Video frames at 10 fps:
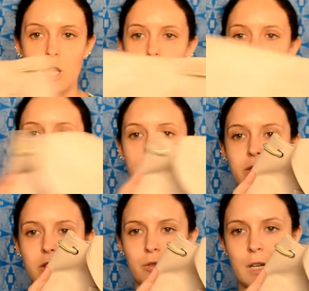So you get
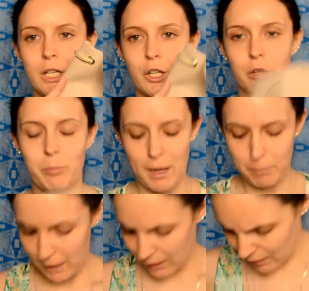this really cute
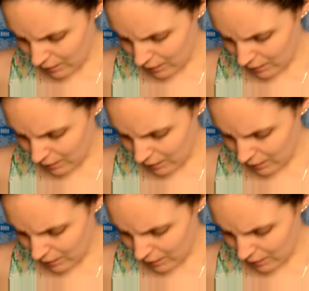backpack, and I